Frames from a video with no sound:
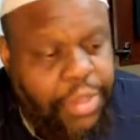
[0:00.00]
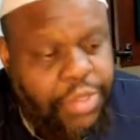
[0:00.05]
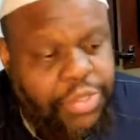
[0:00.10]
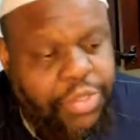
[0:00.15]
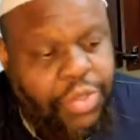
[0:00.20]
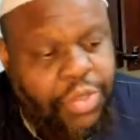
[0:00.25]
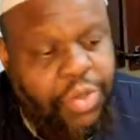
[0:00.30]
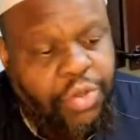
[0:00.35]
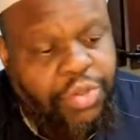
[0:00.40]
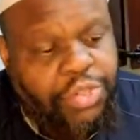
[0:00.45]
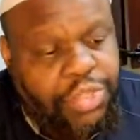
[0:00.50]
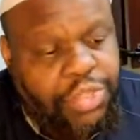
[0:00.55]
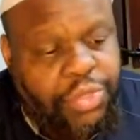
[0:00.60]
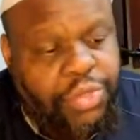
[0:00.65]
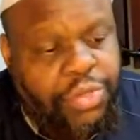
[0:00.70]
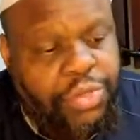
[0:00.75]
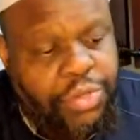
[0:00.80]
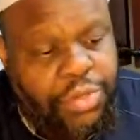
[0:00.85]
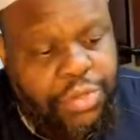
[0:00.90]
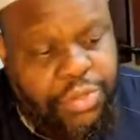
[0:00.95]
So those
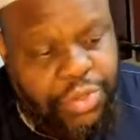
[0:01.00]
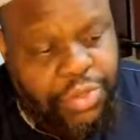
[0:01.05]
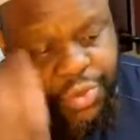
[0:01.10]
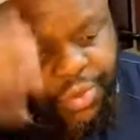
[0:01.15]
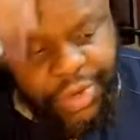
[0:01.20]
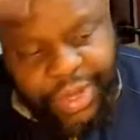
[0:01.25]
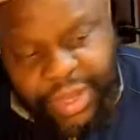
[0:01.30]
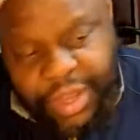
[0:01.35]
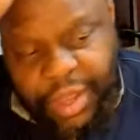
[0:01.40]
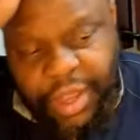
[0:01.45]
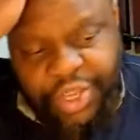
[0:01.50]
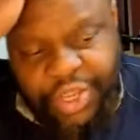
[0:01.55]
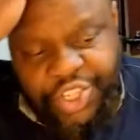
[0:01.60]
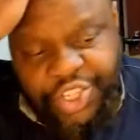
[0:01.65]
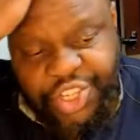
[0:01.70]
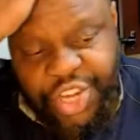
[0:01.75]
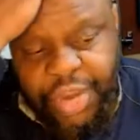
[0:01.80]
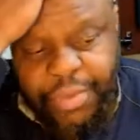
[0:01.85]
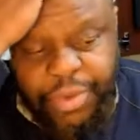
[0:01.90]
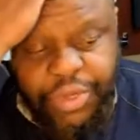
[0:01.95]
three are
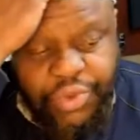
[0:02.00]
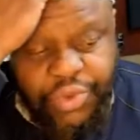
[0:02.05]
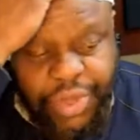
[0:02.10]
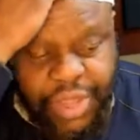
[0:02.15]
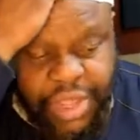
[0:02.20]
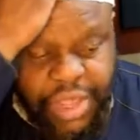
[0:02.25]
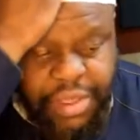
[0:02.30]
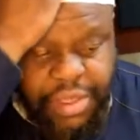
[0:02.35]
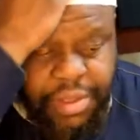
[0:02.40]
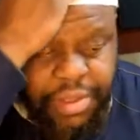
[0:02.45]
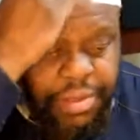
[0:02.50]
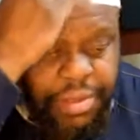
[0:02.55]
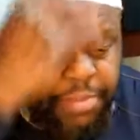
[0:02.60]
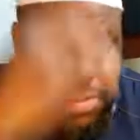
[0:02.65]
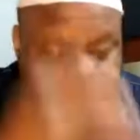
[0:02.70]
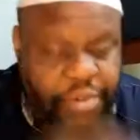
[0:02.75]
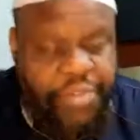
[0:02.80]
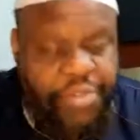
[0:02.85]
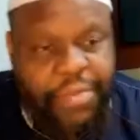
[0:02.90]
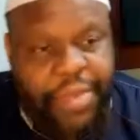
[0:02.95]
shared between
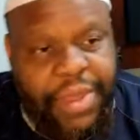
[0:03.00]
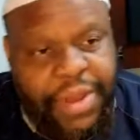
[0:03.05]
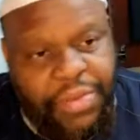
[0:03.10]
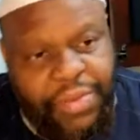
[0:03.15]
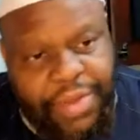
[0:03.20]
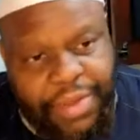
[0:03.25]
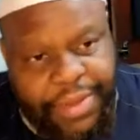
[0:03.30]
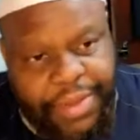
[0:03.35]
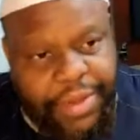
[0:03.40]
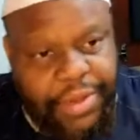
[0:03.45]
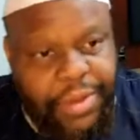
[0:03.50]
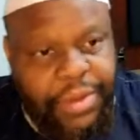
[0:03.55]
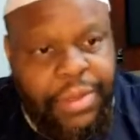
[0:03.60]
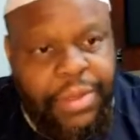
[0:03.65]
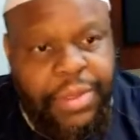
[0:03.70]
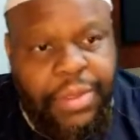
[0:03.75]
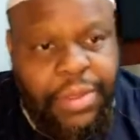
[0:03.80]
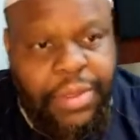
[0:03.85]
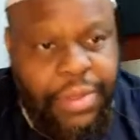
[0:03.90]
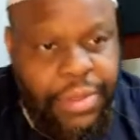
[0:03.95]
both men and women.
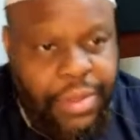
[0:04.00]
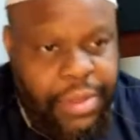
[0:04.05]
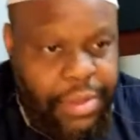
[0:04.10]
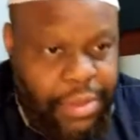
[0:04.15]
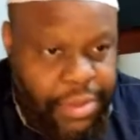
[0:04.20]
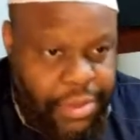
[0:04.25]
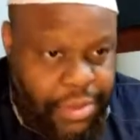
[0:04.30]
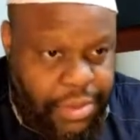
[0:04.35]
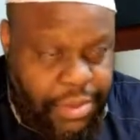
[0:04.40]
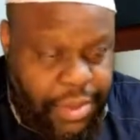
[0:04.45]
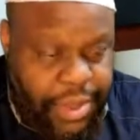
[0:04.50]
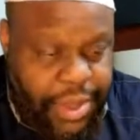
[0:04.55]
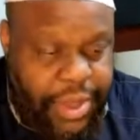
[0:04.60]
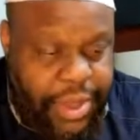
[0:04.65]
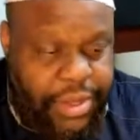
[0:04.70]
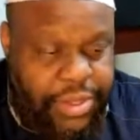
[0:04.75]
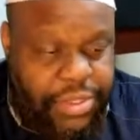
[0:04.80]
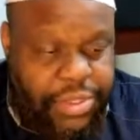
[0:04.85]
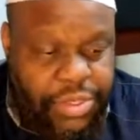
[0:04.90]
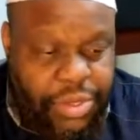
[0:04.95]

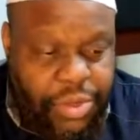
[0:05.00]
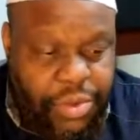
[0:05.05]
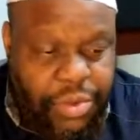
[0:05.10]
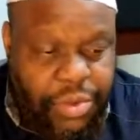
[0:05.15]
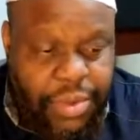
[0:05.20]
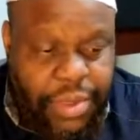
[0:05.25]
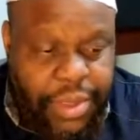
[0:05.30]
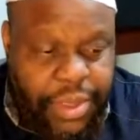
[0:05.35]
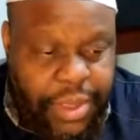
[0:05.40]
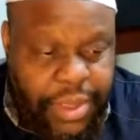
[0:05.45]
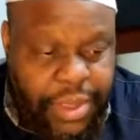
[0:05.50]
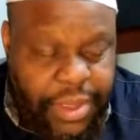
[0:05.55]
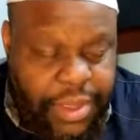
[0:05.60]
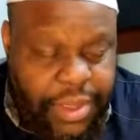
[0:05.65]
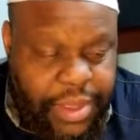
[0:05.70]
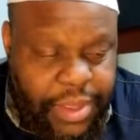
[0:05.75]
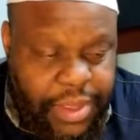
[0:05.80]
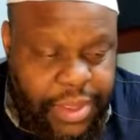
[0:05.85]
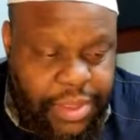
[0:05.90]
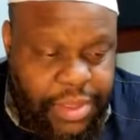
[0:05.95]
Okay, so
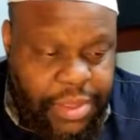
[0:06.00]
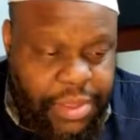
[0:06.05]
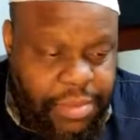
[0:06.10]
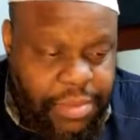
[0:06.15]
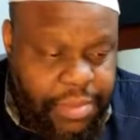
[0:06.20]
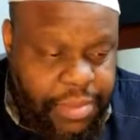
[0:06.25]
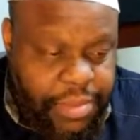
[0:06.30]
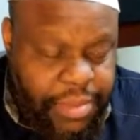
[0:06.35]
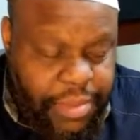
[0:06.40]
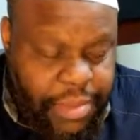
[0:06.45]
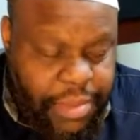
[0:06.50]
the